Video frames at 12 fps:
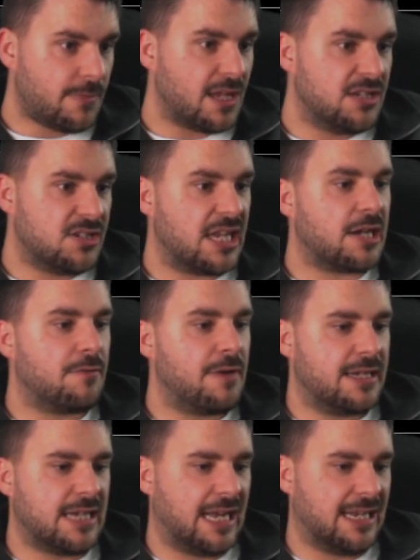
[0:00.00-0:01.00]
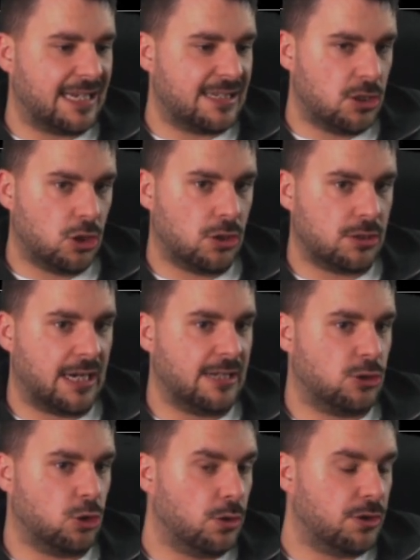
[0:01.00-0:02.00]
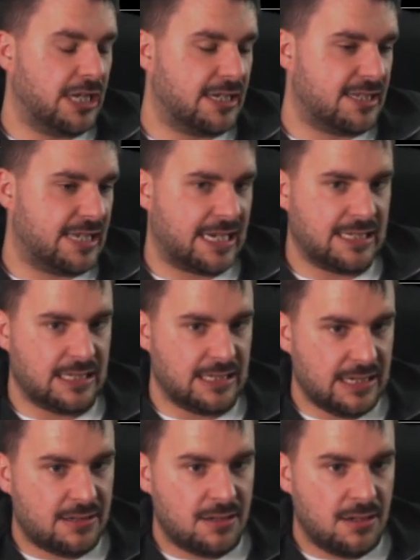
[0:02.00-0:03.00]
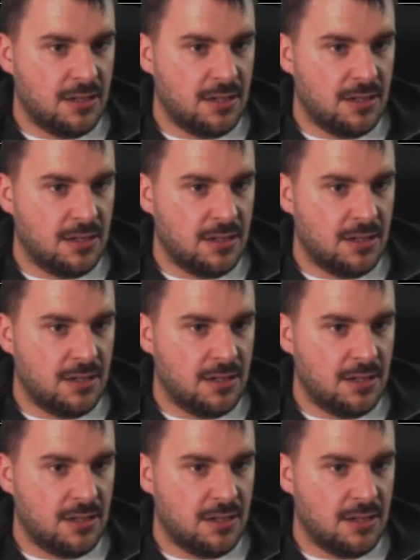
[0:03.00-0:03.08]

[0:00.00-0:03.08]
Sticker Red, I like to note that I don't think Stickers is it.